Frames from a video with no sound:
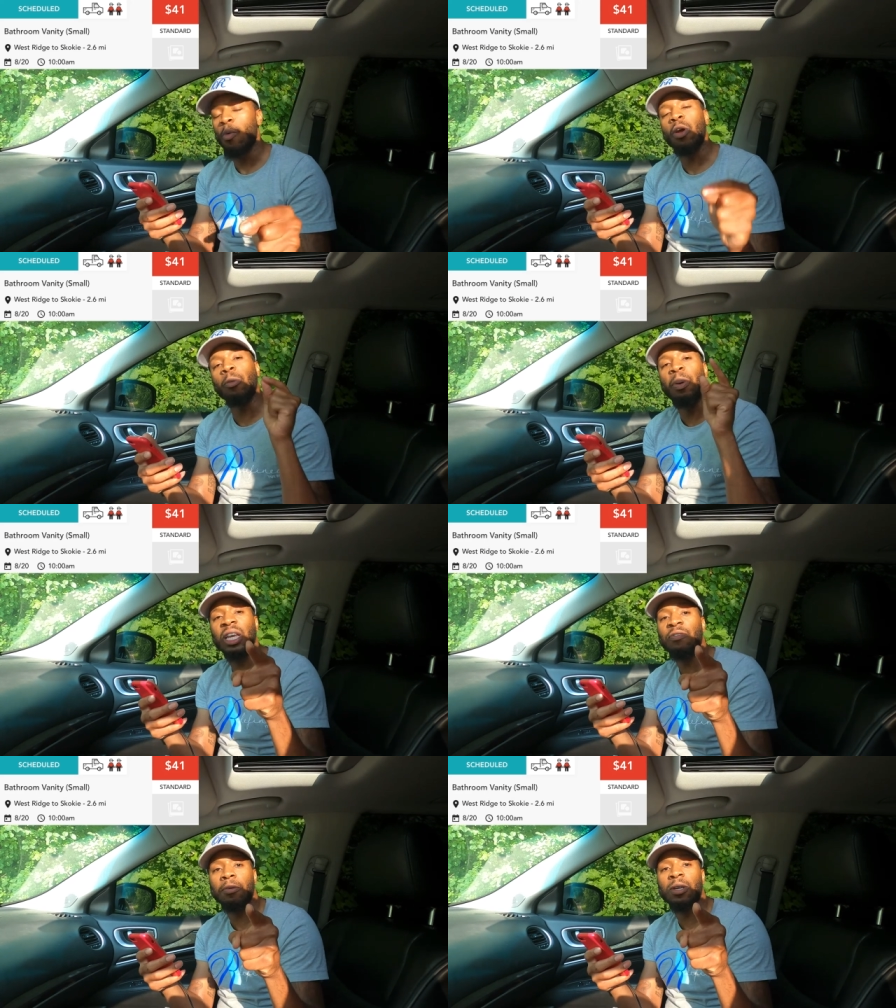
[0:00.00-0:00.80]
We're gonna
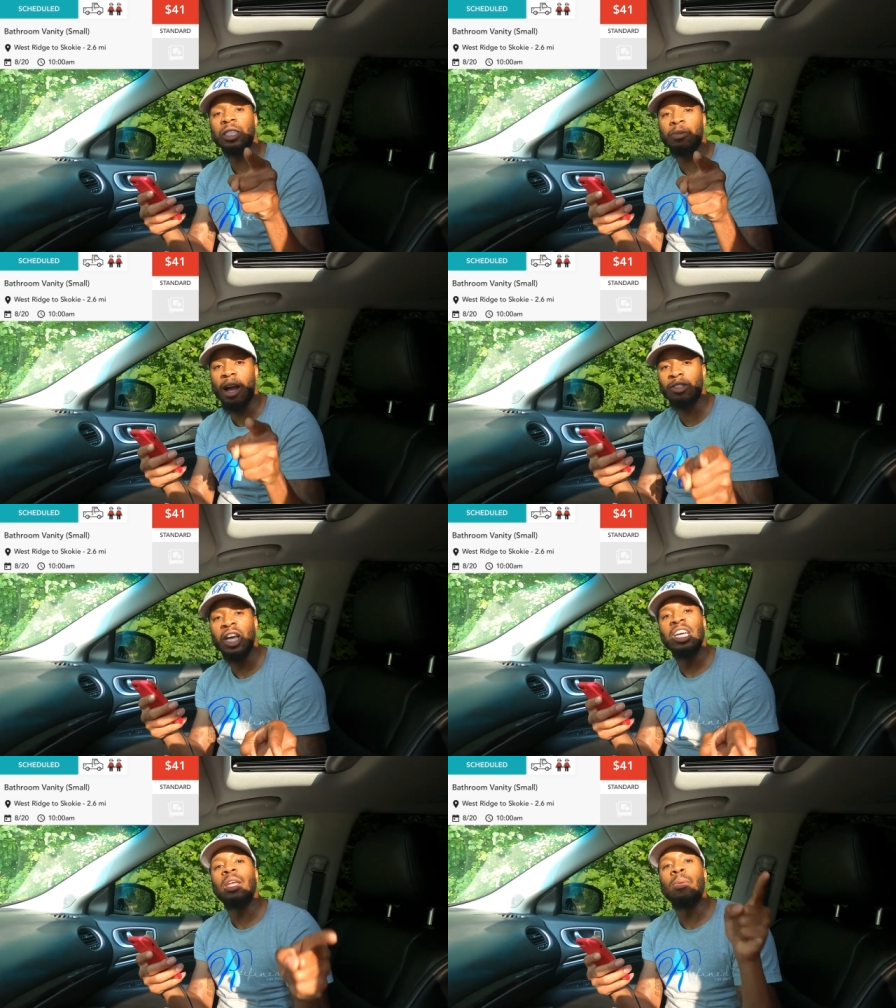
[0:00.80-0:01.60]
pick it up from the customer
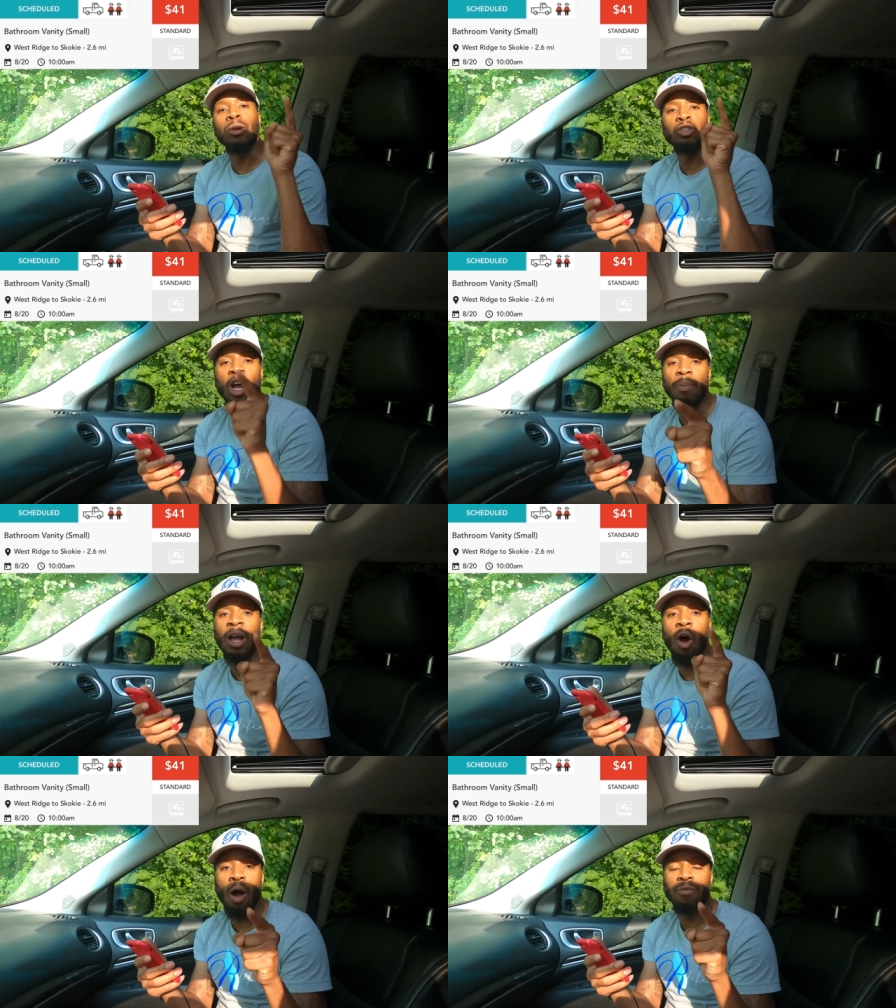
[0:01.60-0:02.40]
house, then we're gonna drop
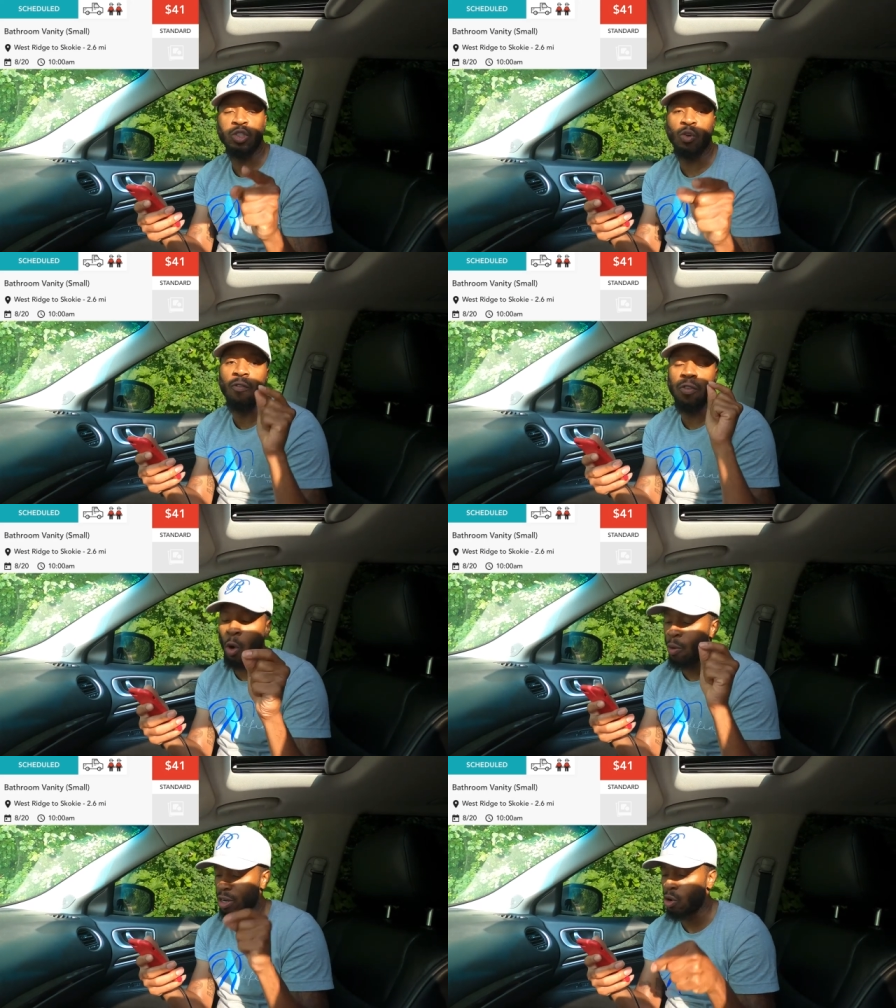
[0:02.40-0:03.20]
it off to
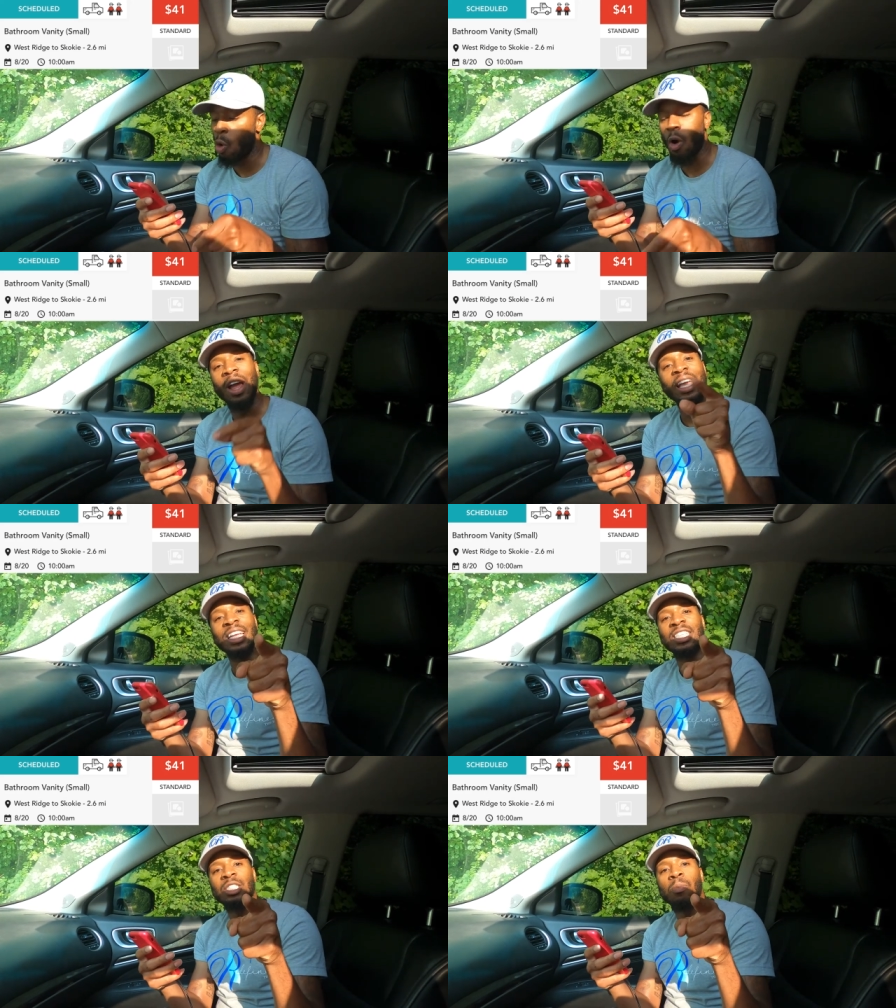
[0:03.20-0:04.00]
Floor & Decor,
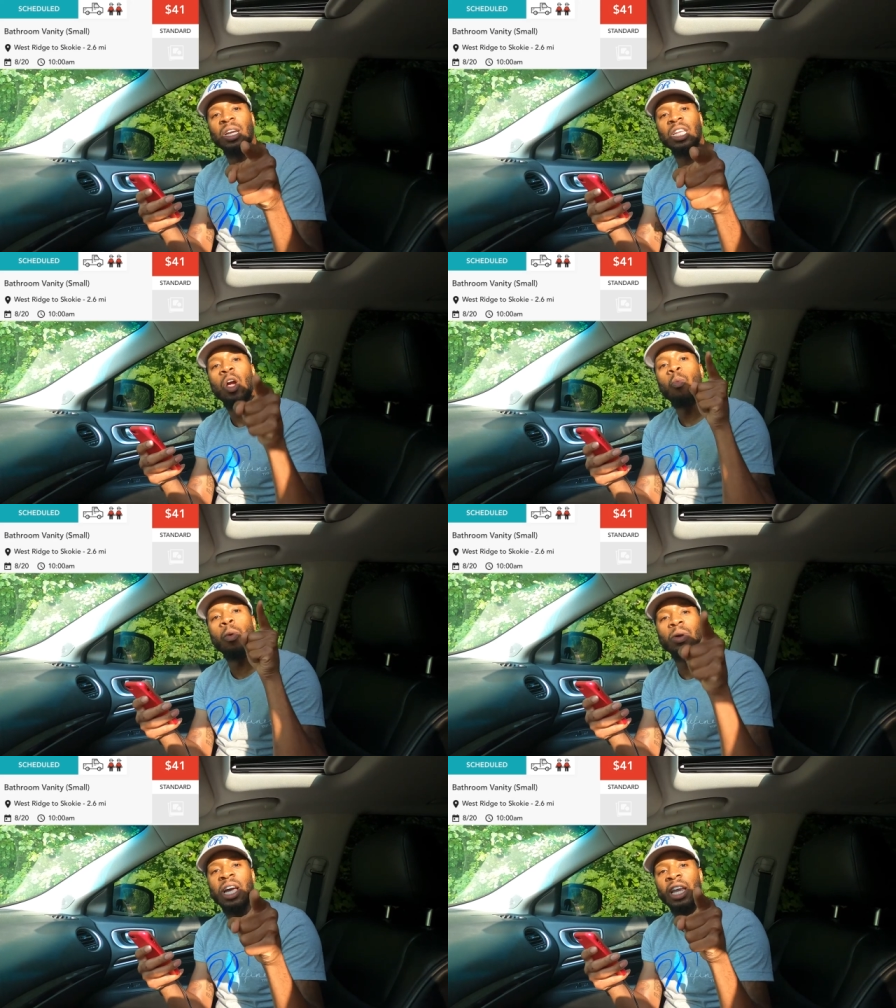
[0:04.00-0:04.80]
get this money
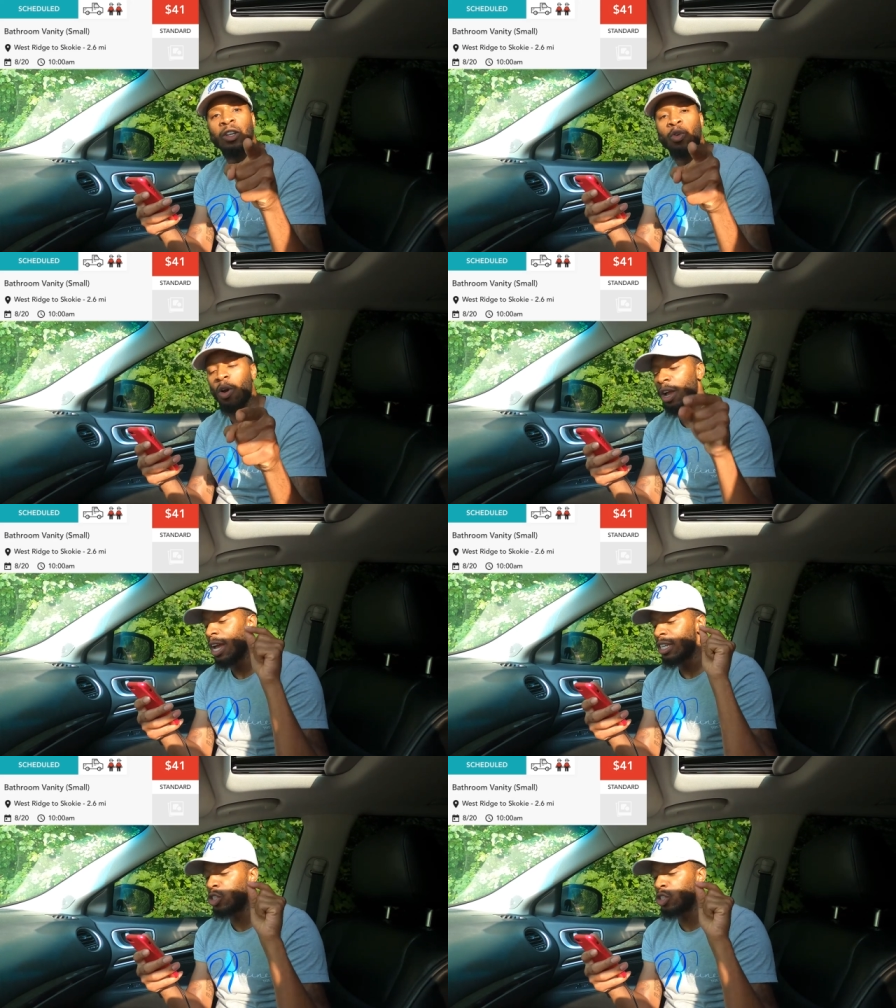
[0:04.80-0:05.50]
we would not ignore.